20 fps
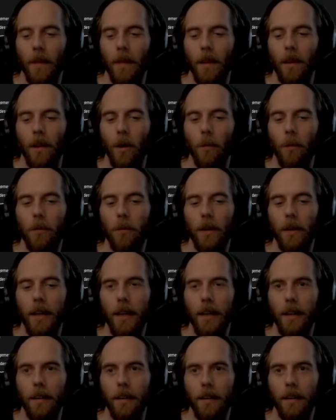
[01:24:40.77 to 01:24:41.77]

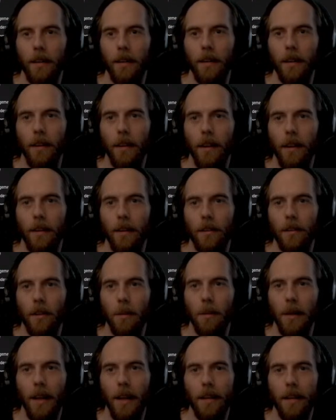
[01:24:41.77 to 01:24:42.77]
hopefully it's going to
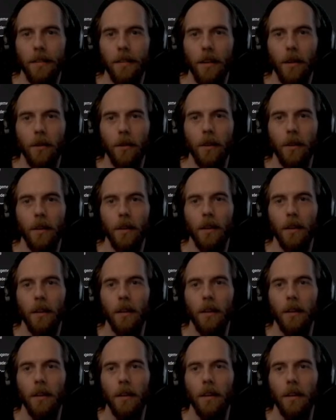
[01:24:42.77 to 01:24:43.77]
be less so.
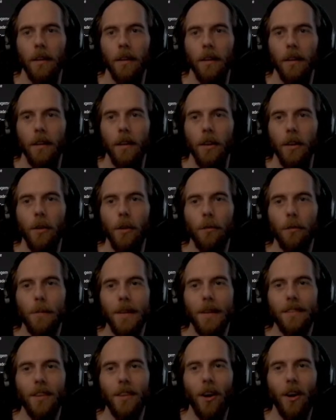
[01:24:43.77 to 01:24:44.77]
You've
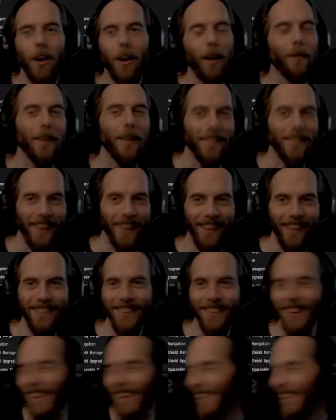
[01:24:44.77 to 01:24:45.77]
missed all of it, Dutch.